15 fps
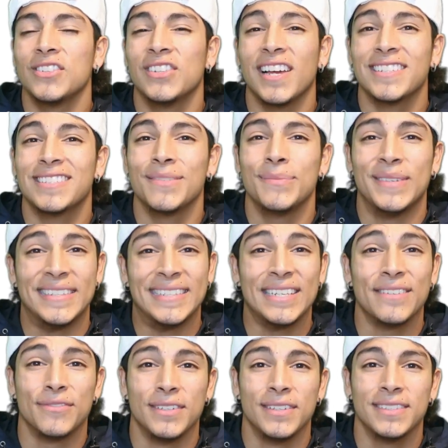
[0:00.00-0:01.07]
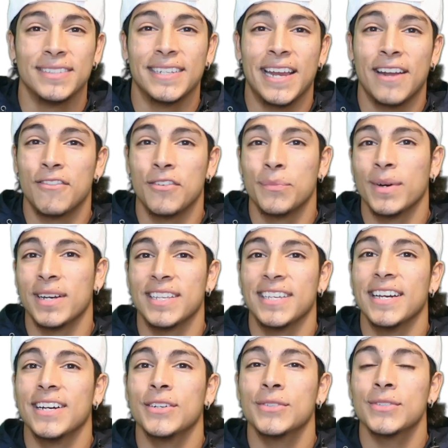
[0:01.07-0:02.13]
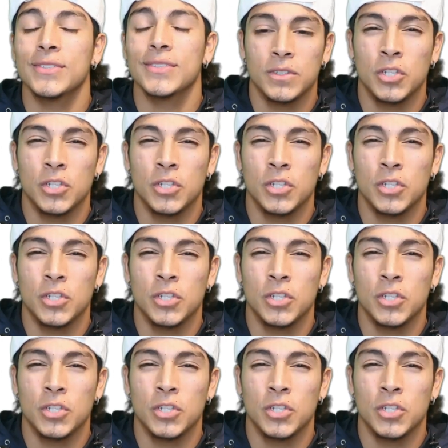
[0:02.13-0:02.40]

You like to be different than everybody else.